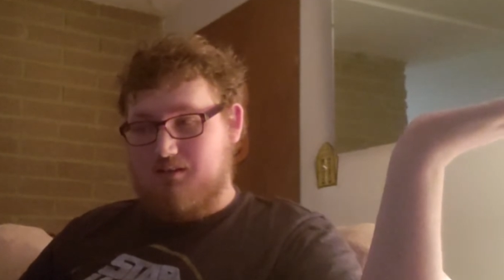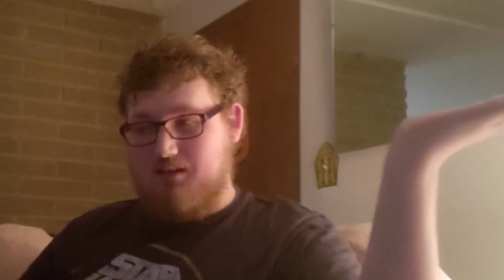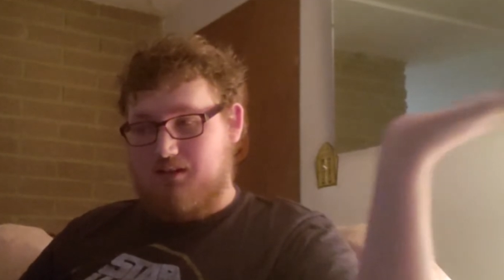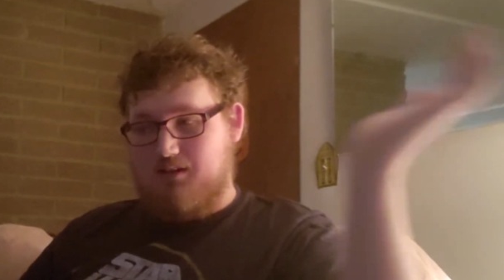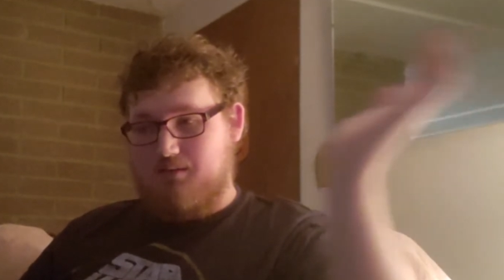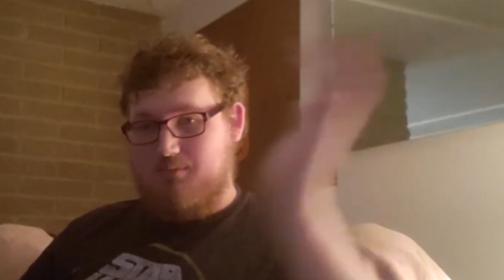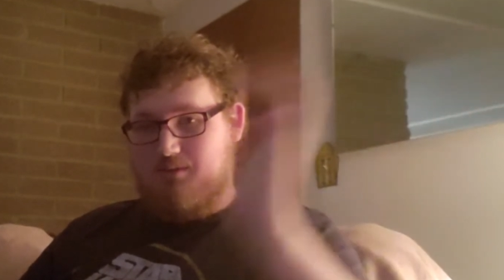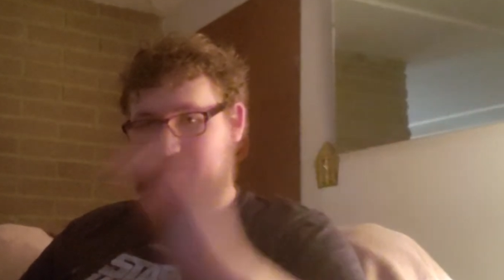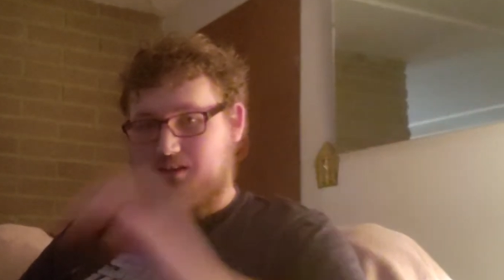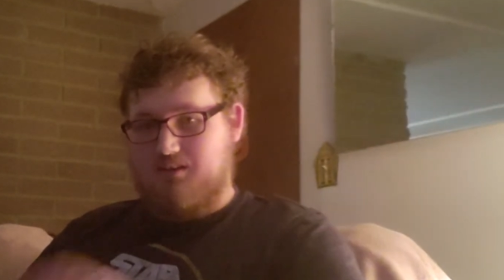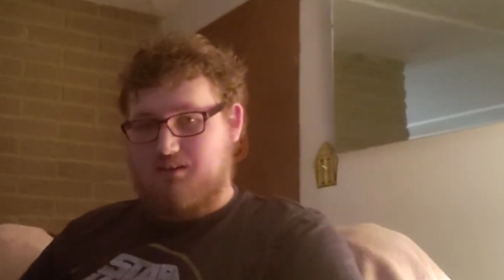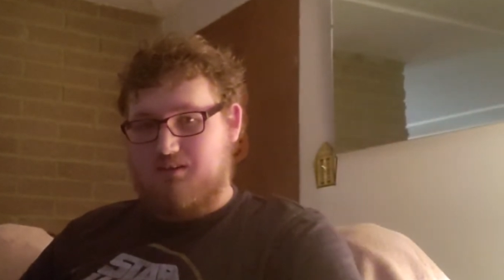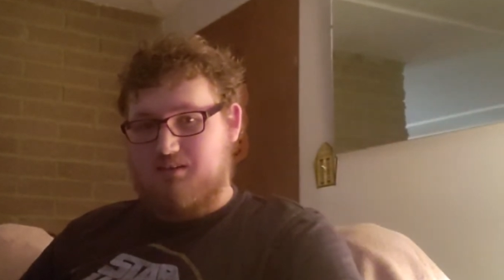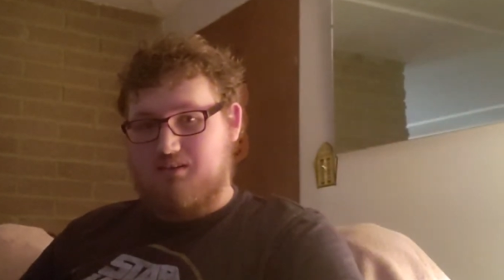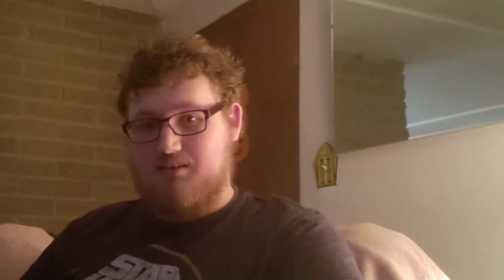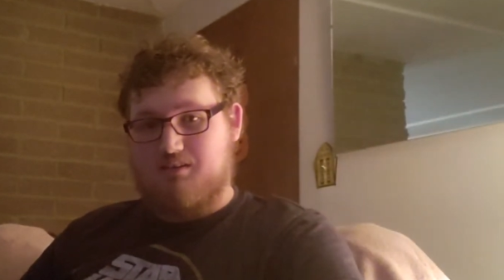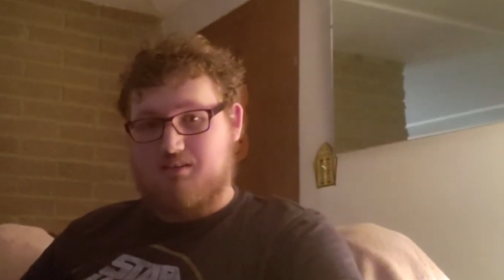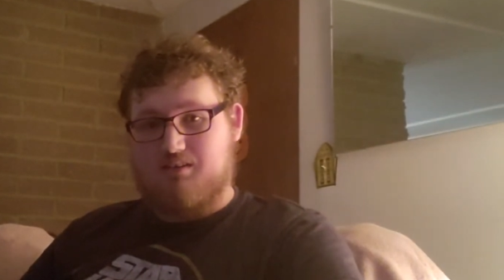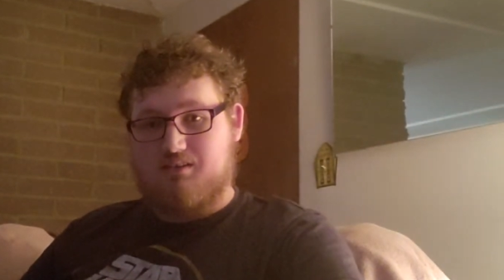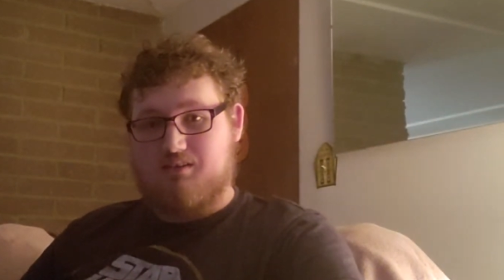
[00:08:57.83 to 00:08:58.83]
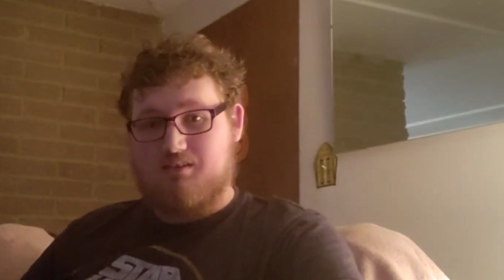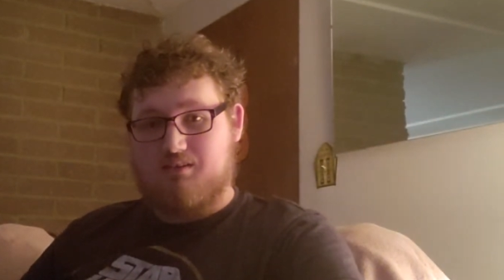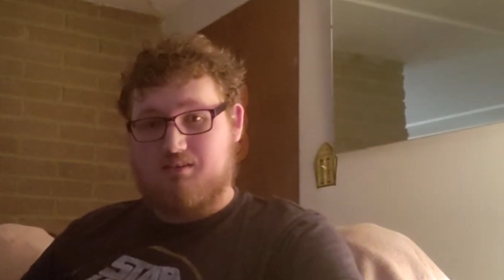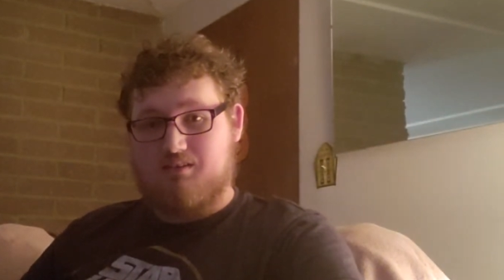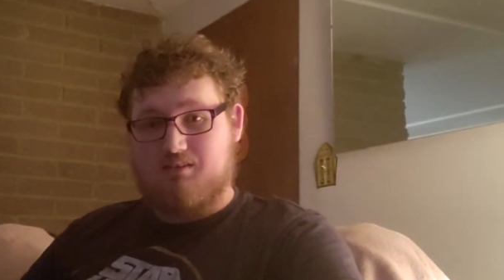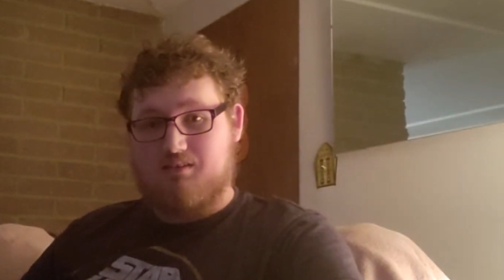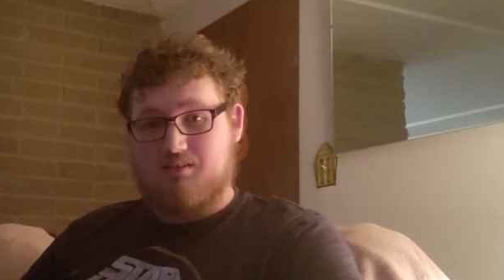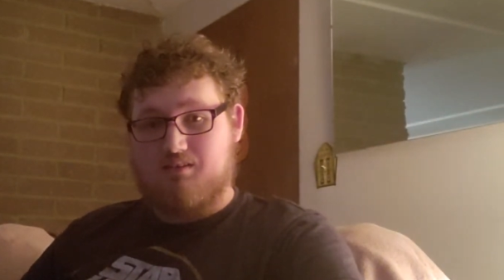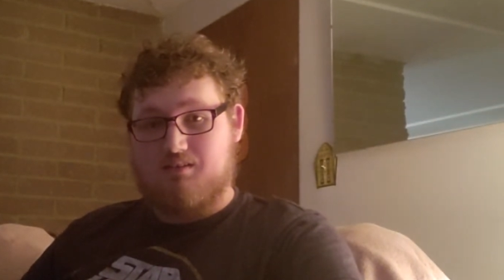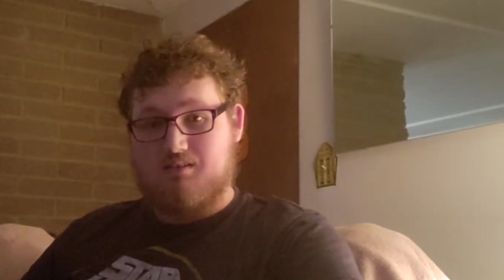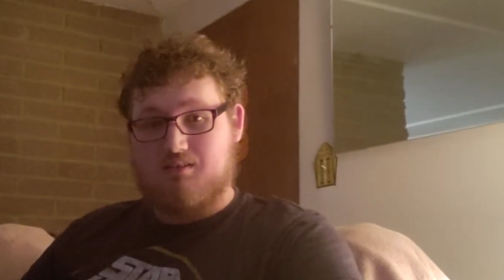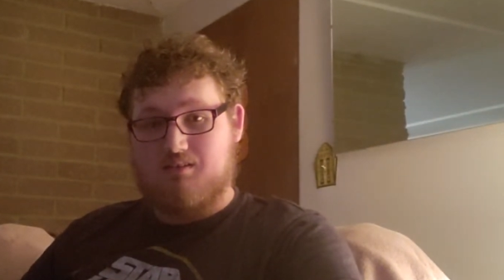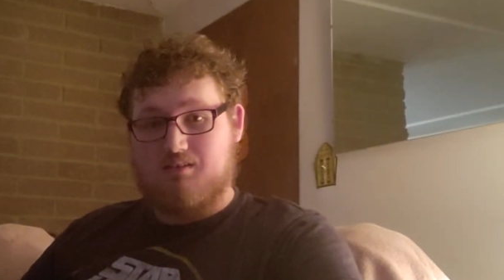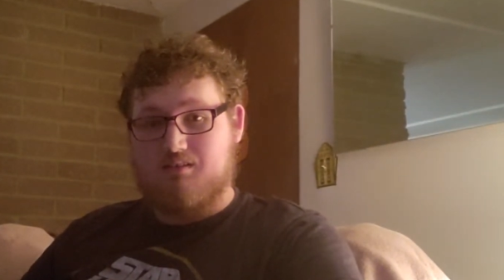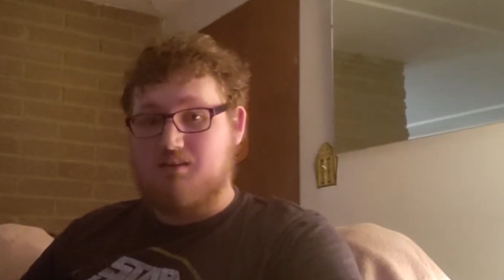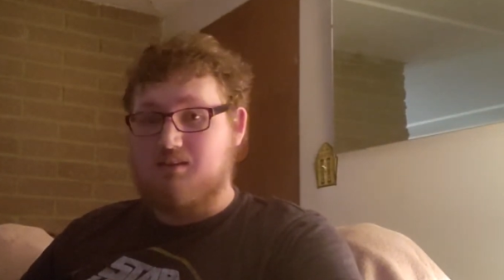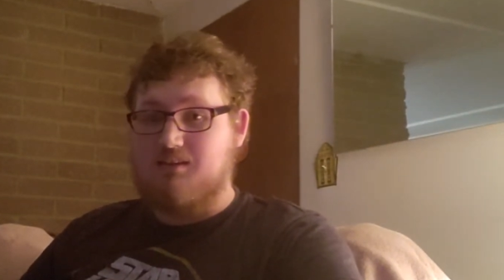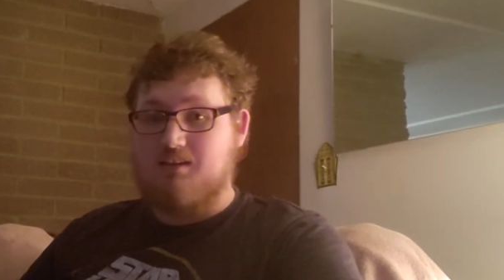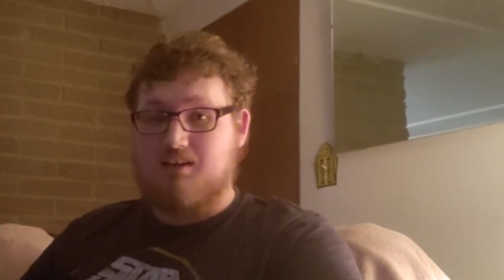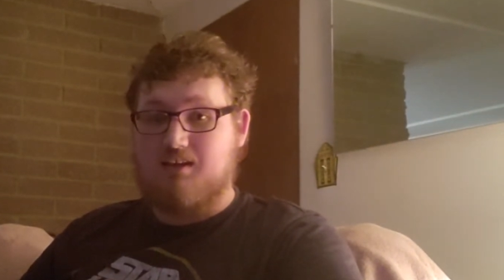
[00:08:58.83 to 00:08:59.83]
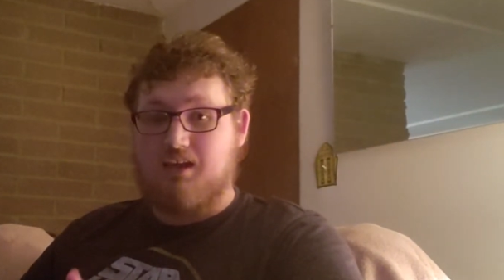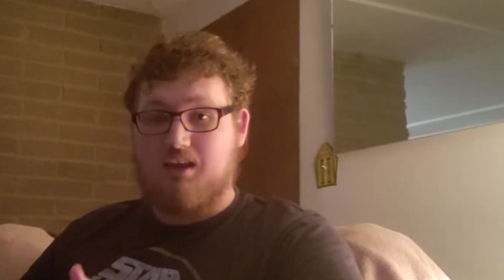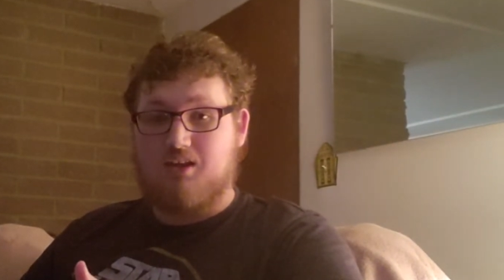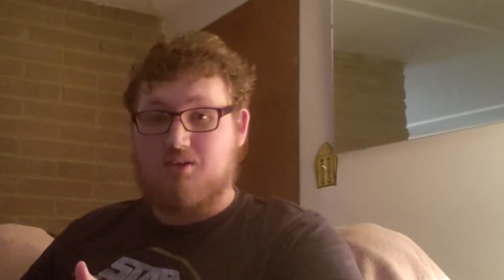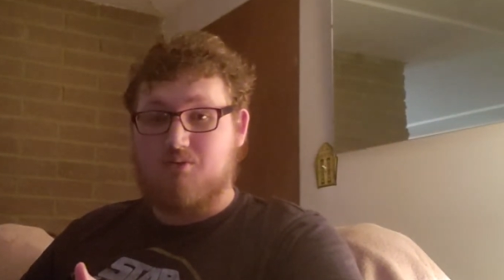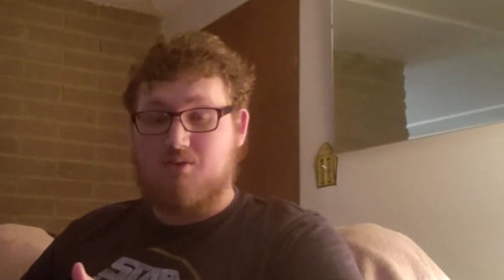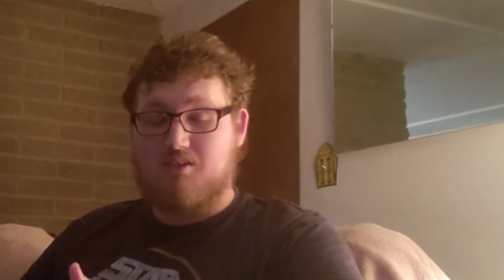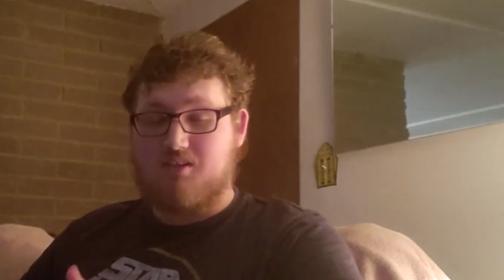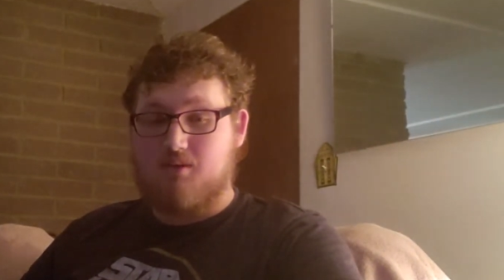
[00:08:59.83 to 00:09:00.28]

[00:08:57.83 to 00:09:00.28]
I mean, do you think anyone's